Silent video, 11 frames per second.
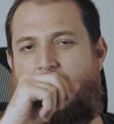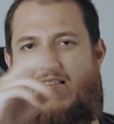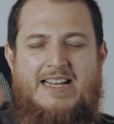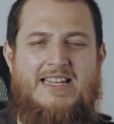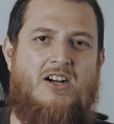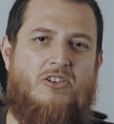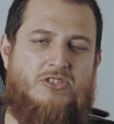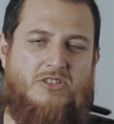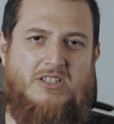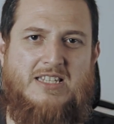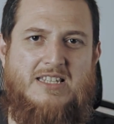Anyhow, so
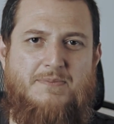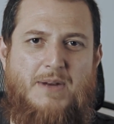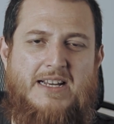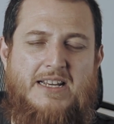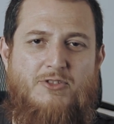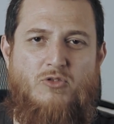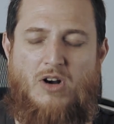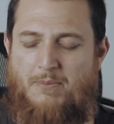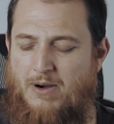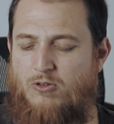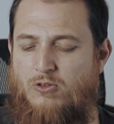this is my review
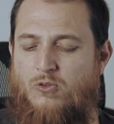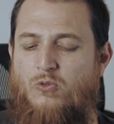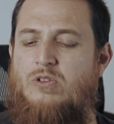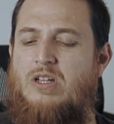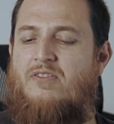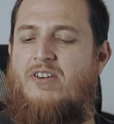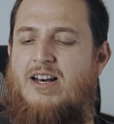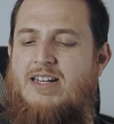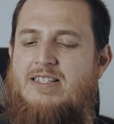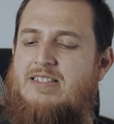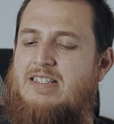about Oud Al
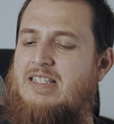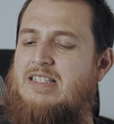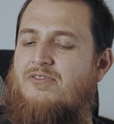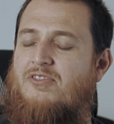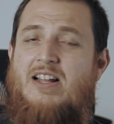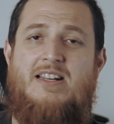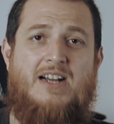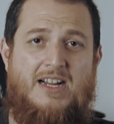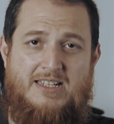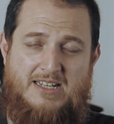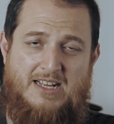Fares. This is the one
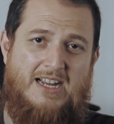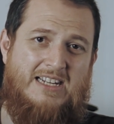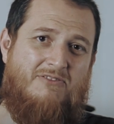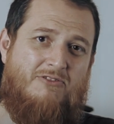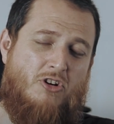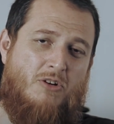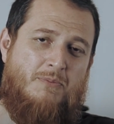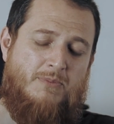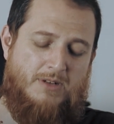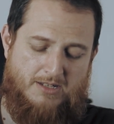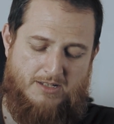I like
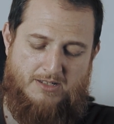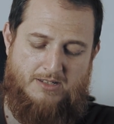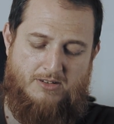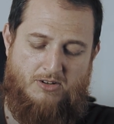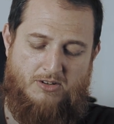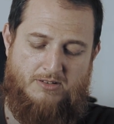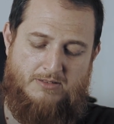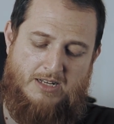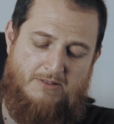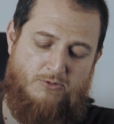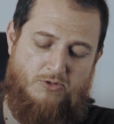from, or
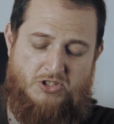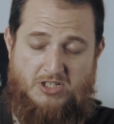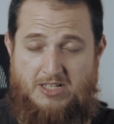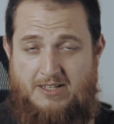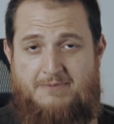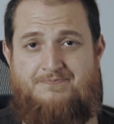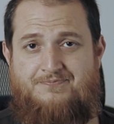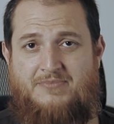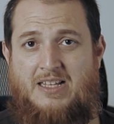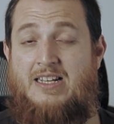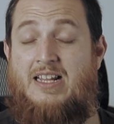I would say
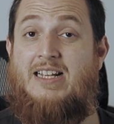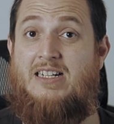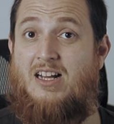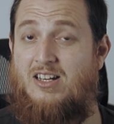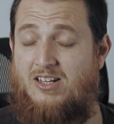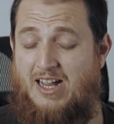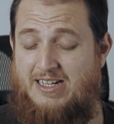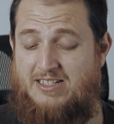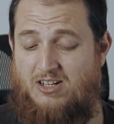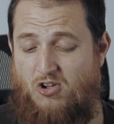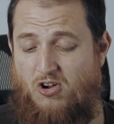
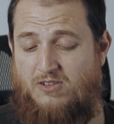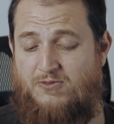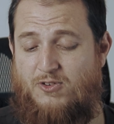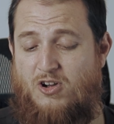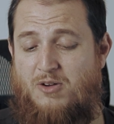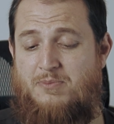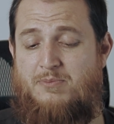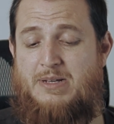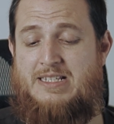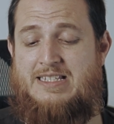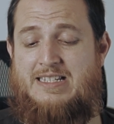liked a lot from
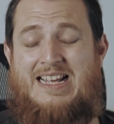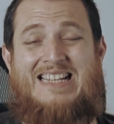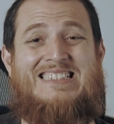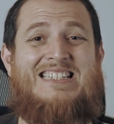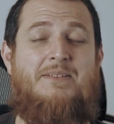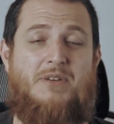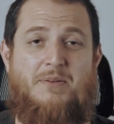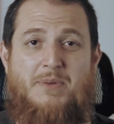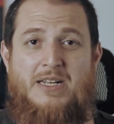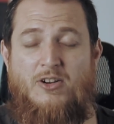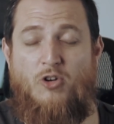Maison Anthony
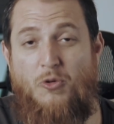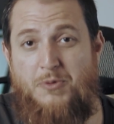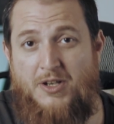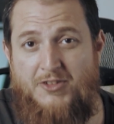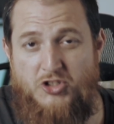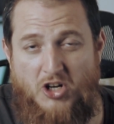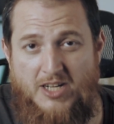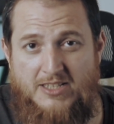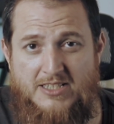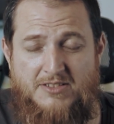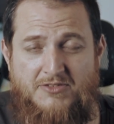Marmin. I hope you have
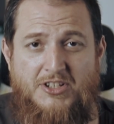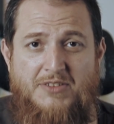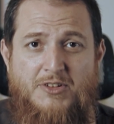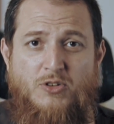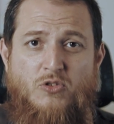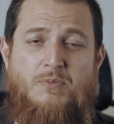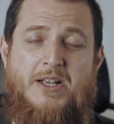enjoyed this review.